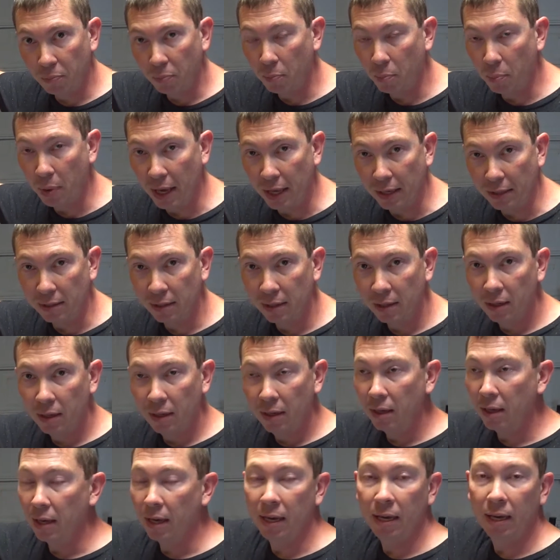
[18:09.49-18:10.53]
bit
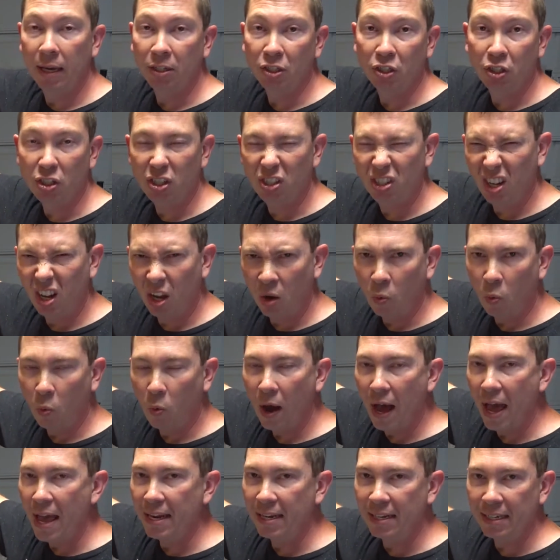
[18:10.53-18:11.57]
and
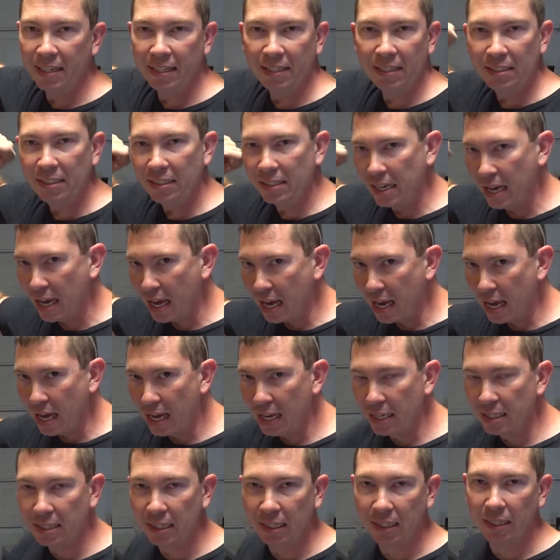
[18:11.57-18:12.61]
widened it
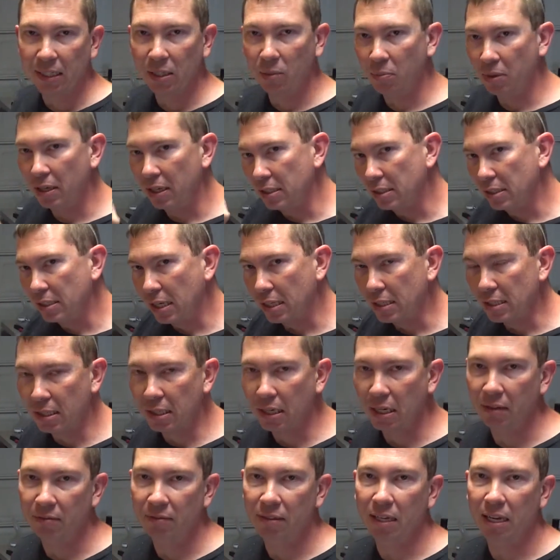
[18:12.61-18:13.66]
just a little bit, just
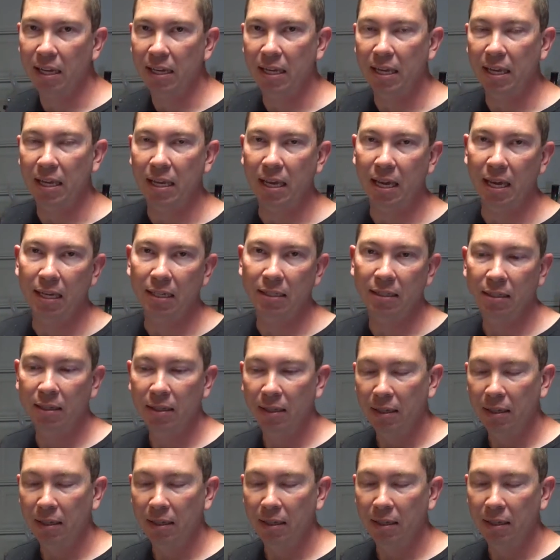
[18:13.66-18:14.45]
enough that I could get